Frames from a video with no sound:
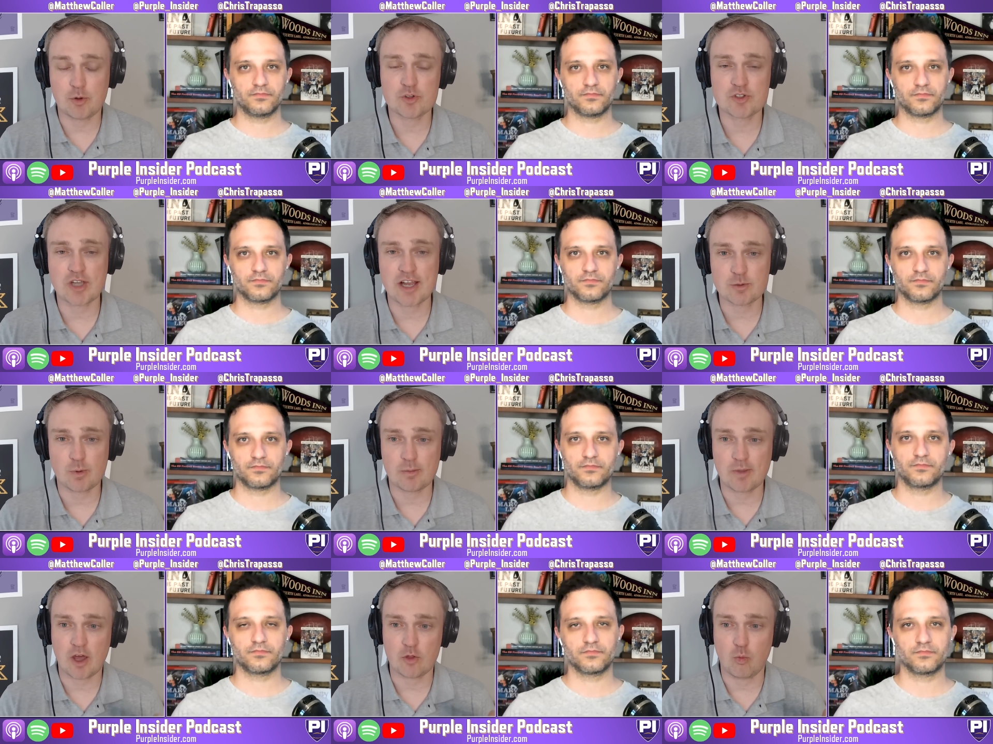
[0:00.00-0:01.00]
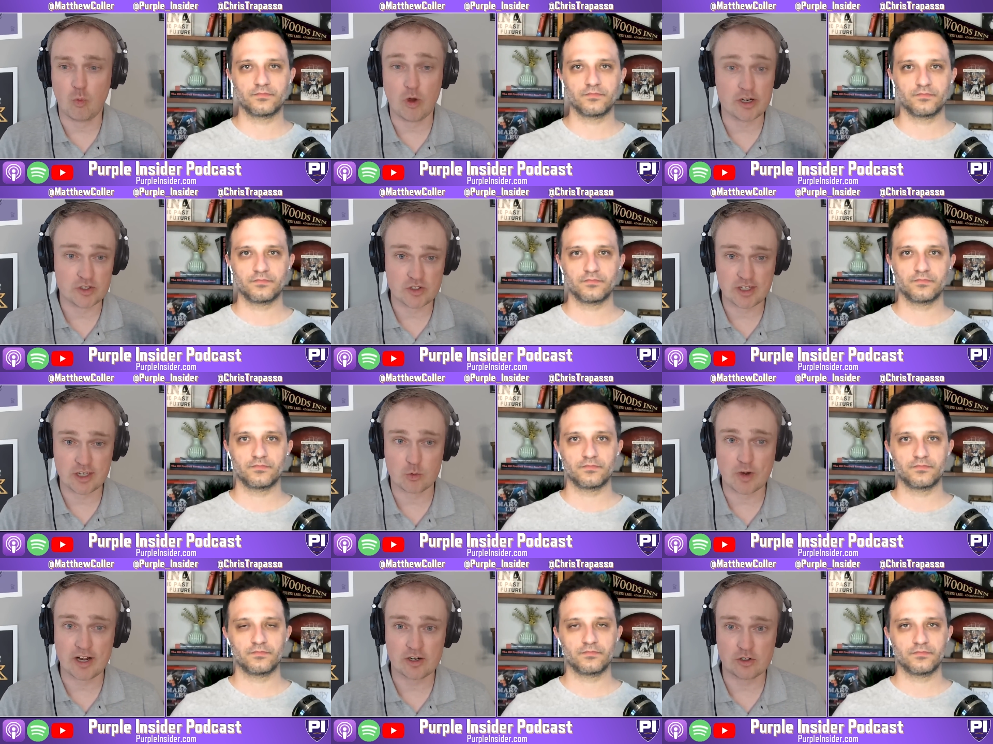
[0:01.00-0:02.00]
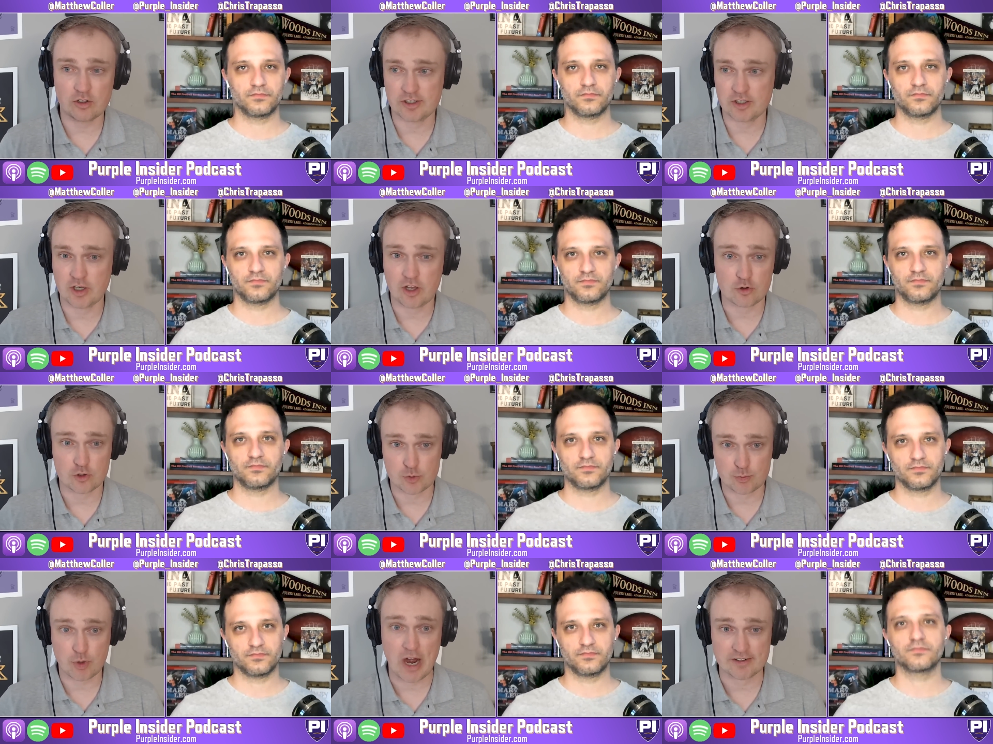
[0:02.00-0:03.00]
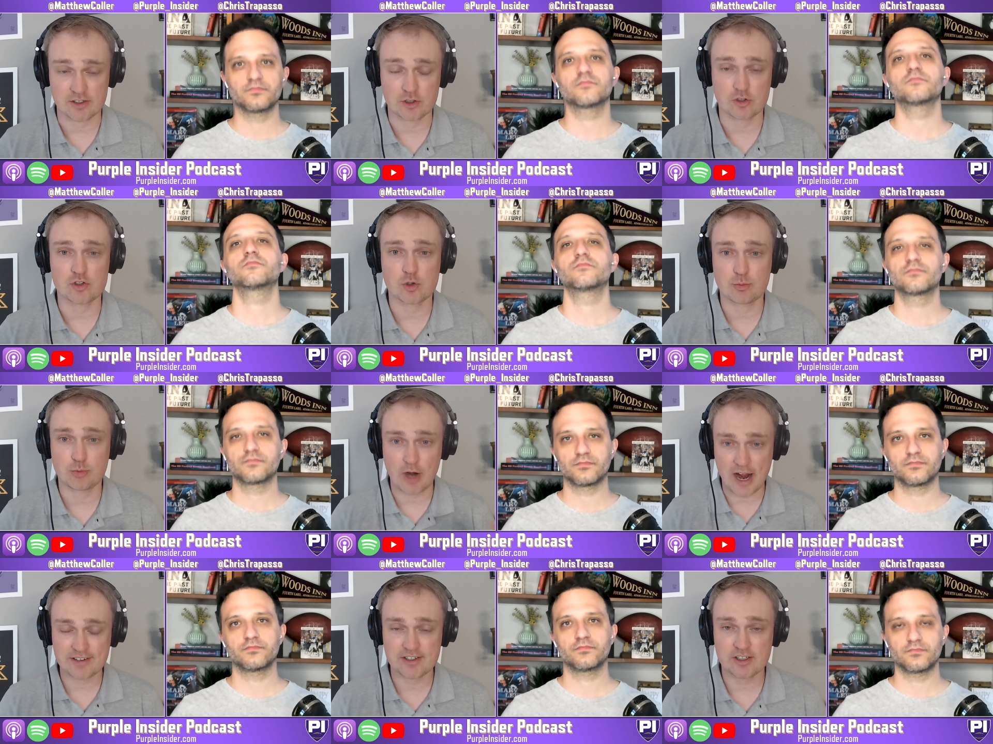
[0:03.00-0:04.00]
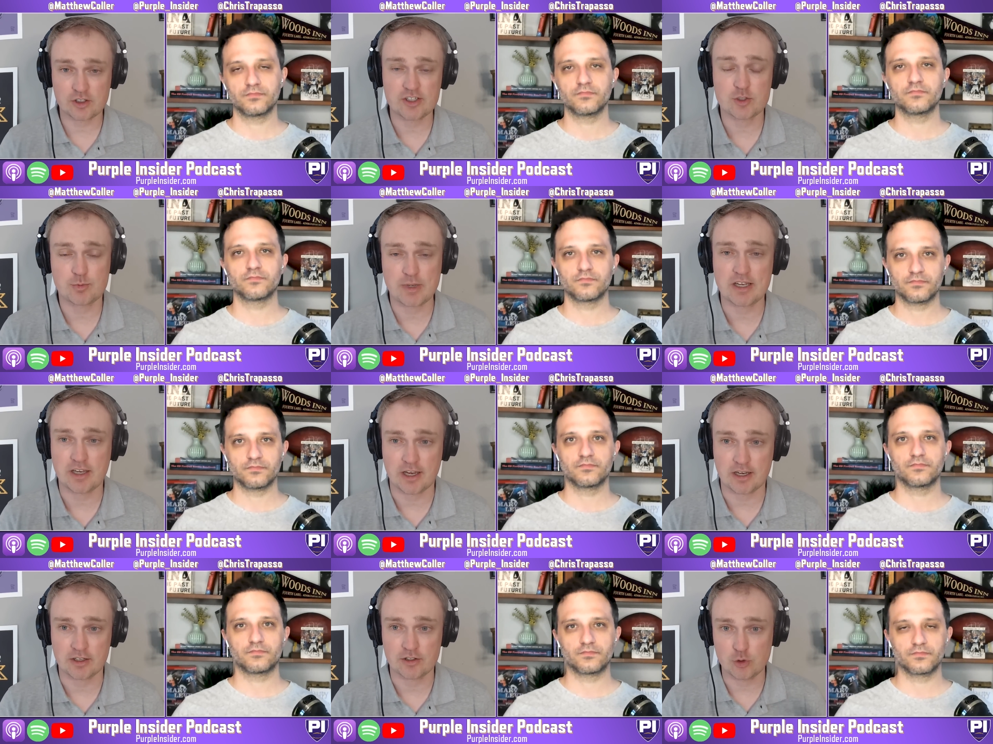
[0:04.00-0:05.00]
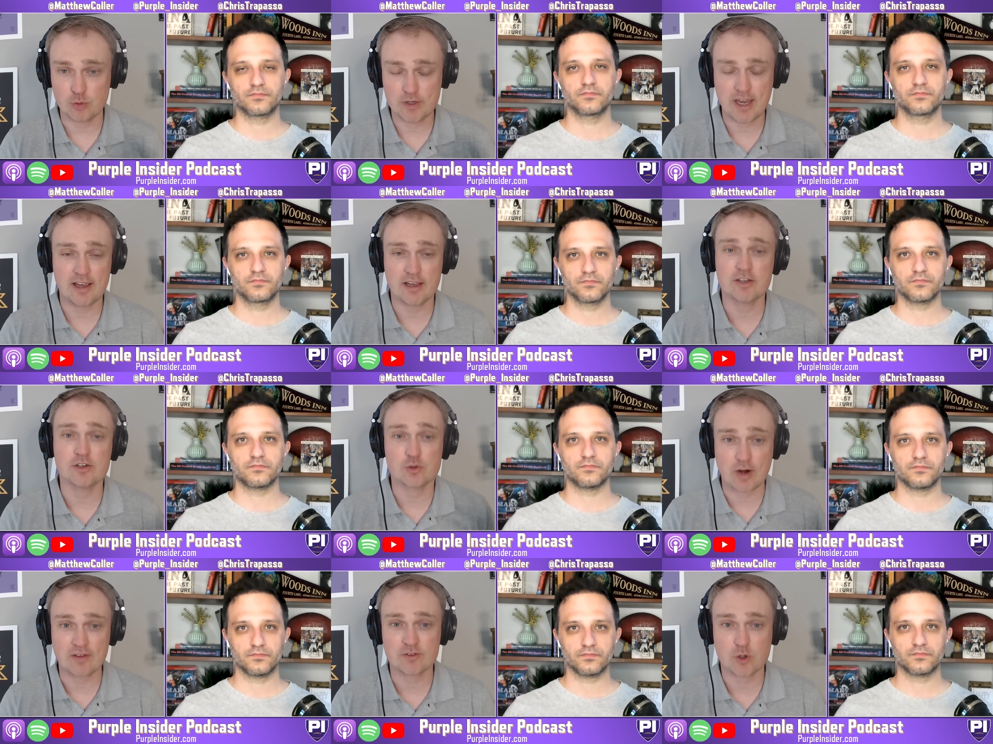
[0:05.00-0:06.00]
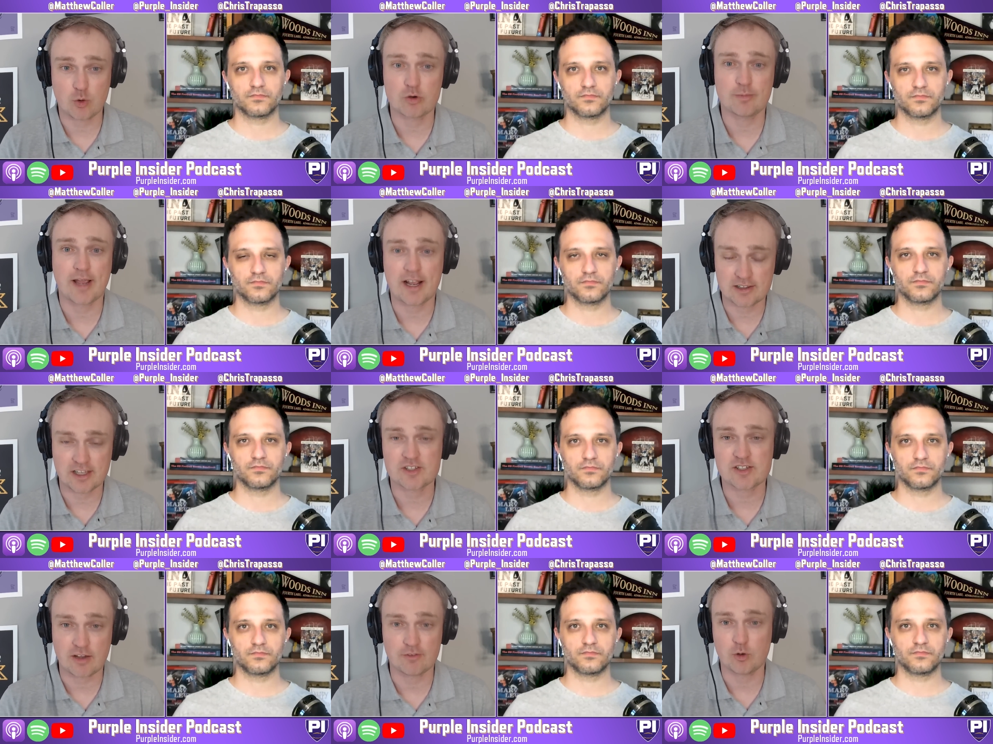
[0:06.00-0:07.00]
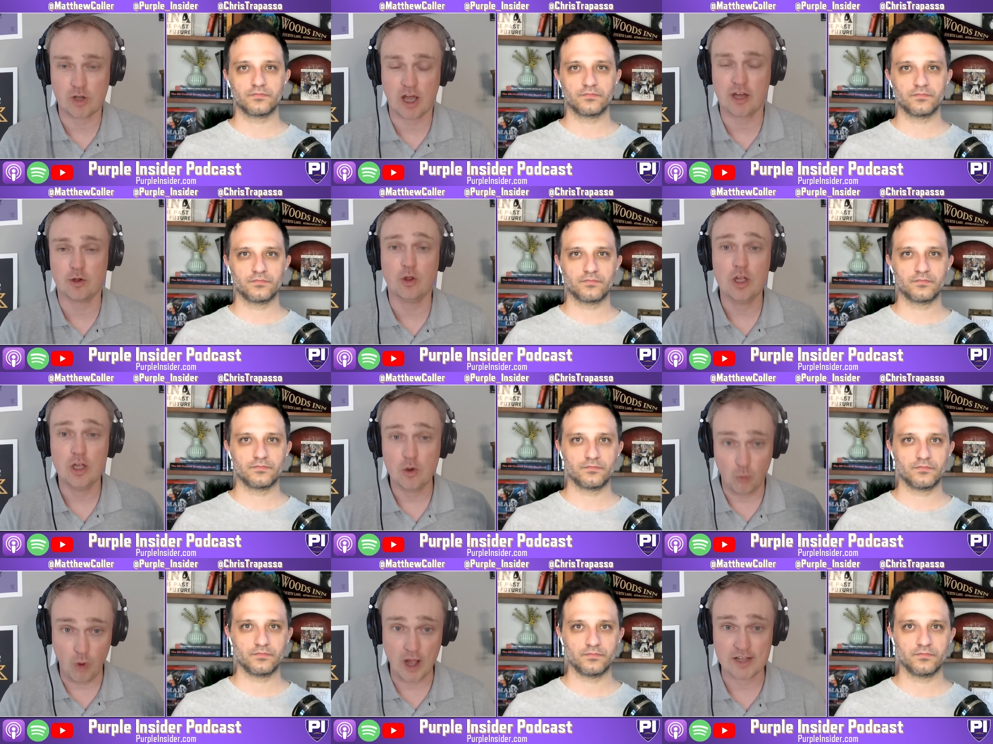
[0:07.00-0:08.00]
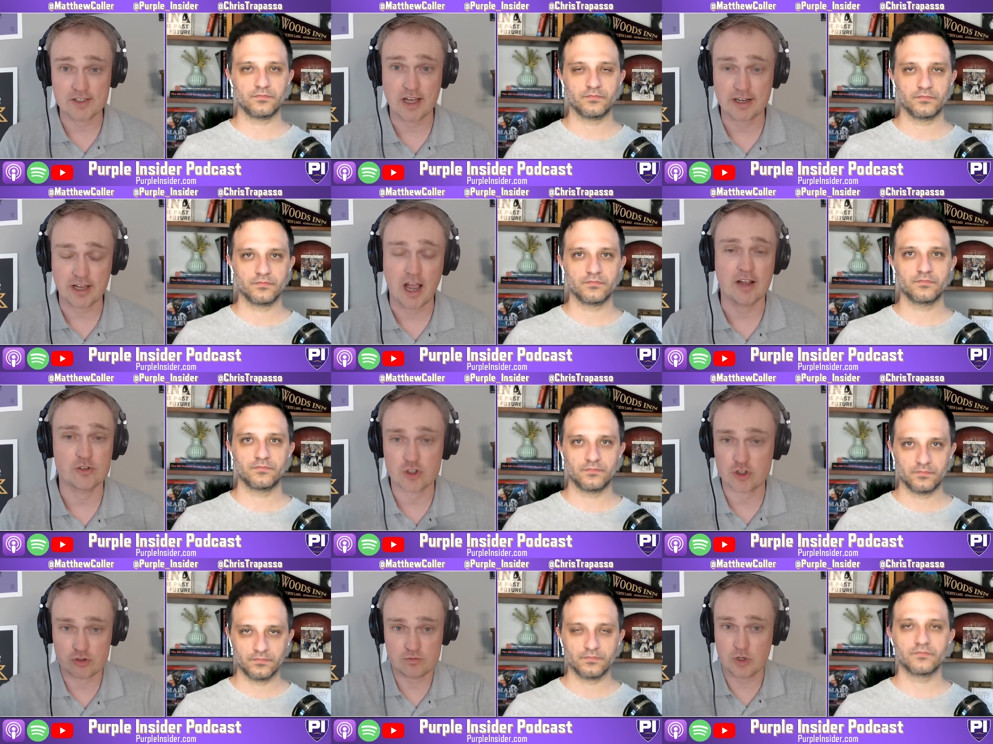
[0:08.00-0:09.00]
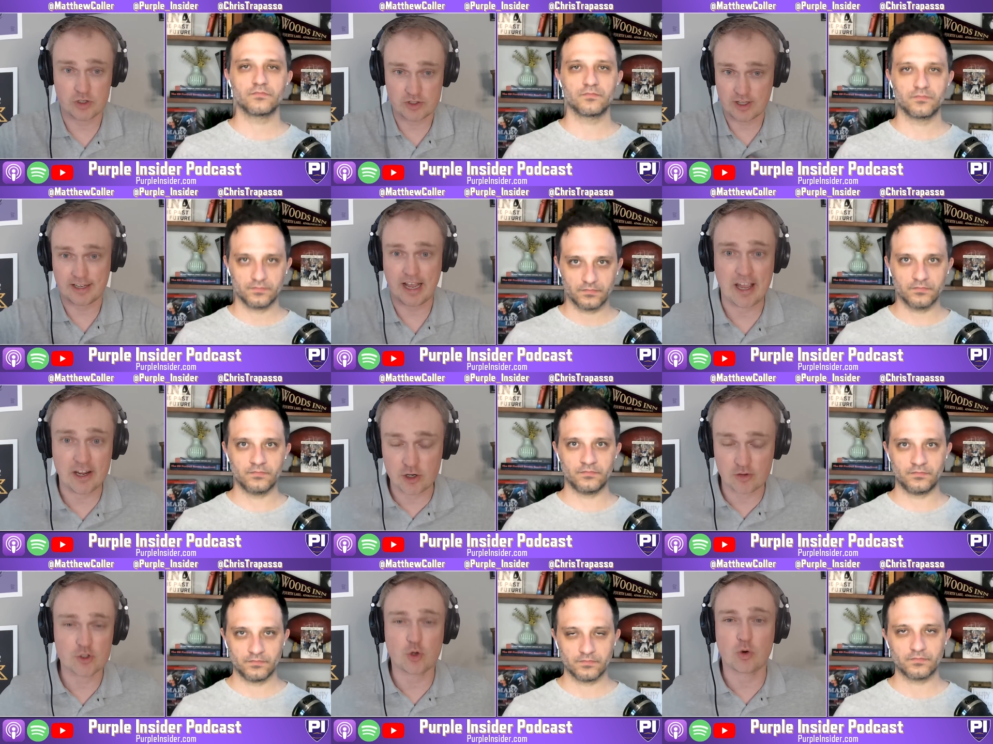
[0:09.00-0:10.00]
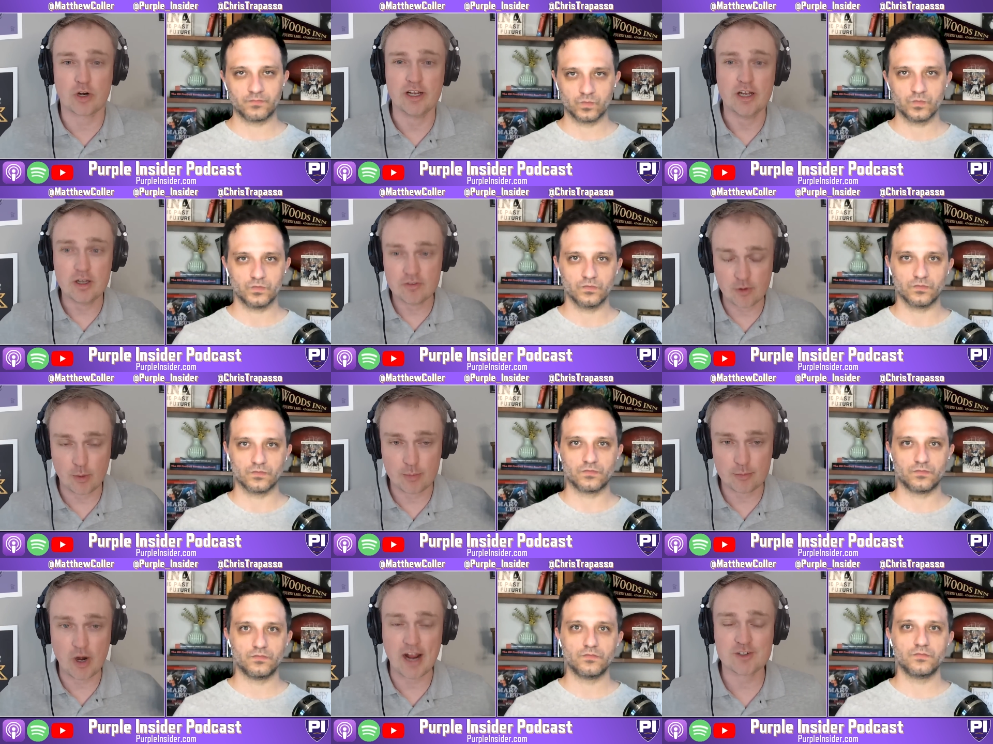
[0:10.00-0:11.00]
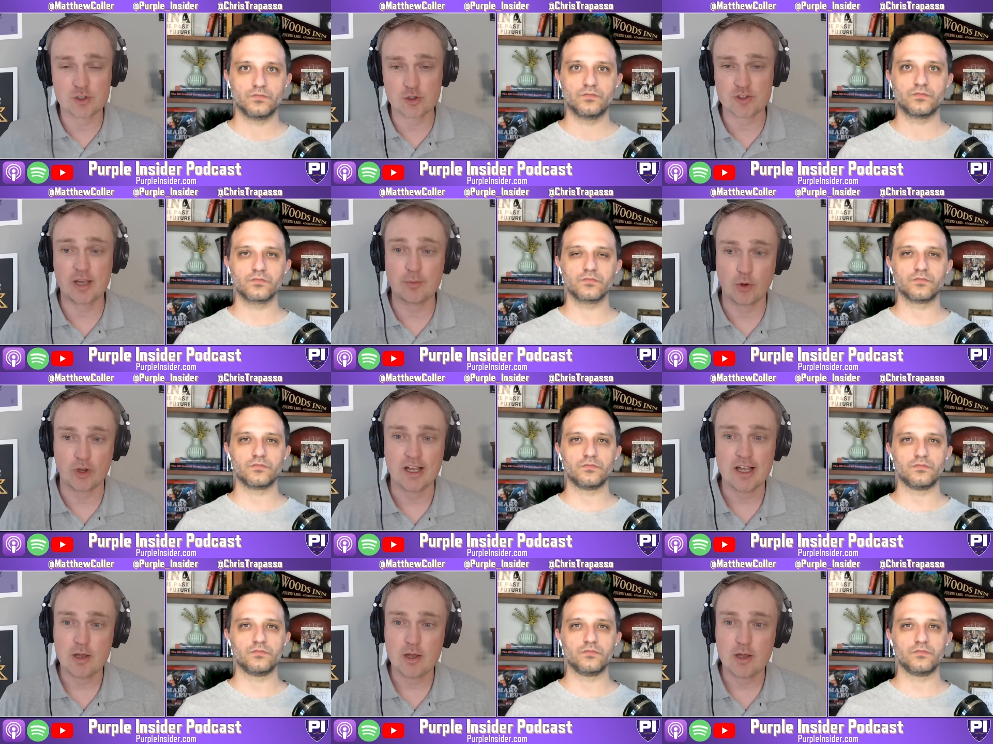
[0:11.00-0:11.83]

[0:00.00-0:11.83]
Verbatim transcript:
Speaker 1: of both sides of my mouth. One is theoretical, and the other is practical. So, practically speaking, you can't draft quarterback unless Kevin O'Connell wants that guy. Just just like mm-hmm. end of story from a practical standpoint.